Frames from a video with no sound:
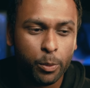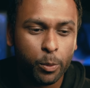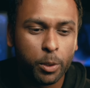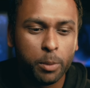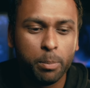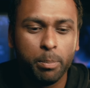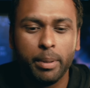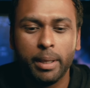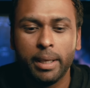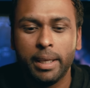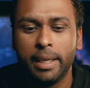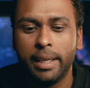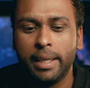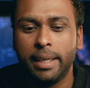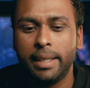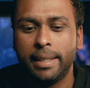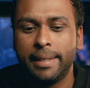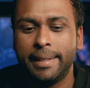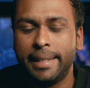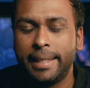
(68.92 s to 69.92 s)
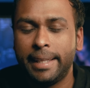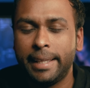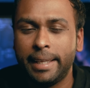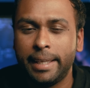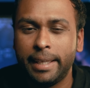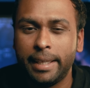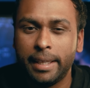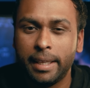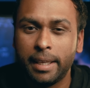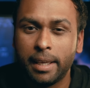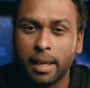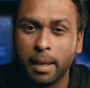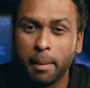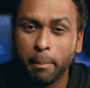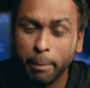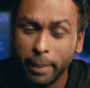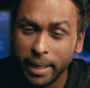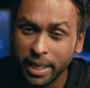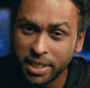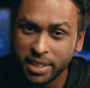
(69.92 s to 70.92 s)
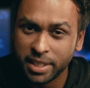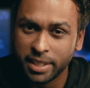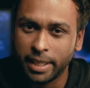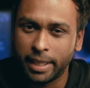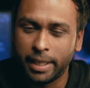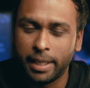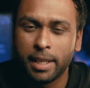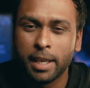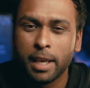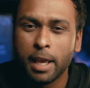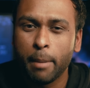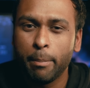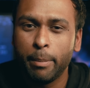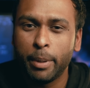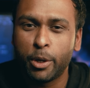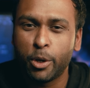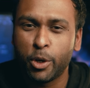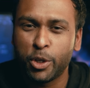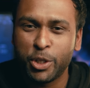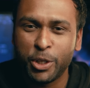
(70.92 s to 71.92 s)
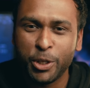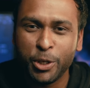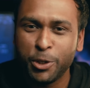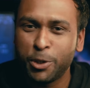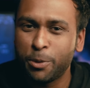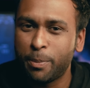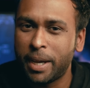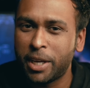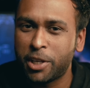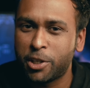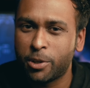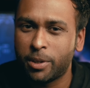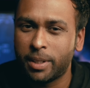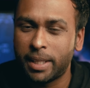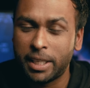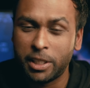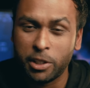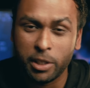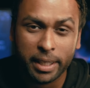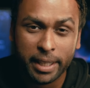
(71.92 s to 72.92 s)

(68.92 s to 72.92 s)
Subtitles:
would be the beach scene, because you need to make sure that your